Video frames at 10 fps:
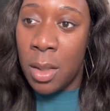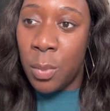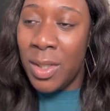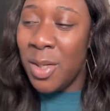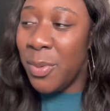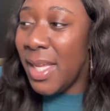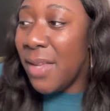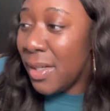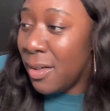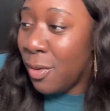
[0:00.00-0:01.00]
what did
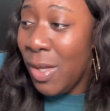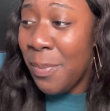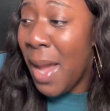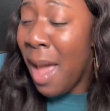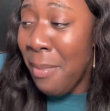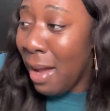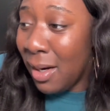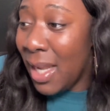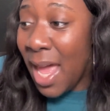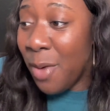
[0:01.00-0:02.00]
I'm not
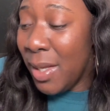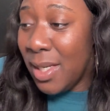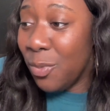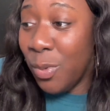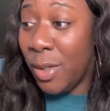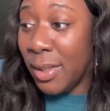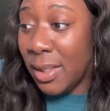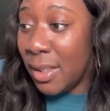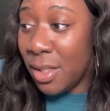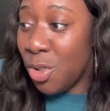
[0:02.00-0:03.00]
gonna lie, we
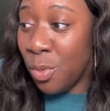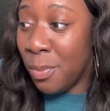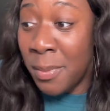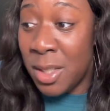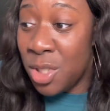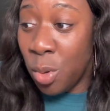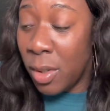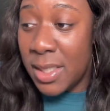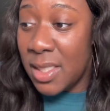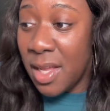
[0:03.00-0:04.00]
really didn't do much
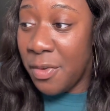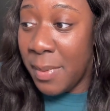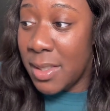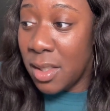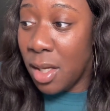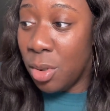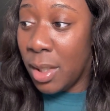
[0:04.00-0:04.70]
touristy stuff in Mexico.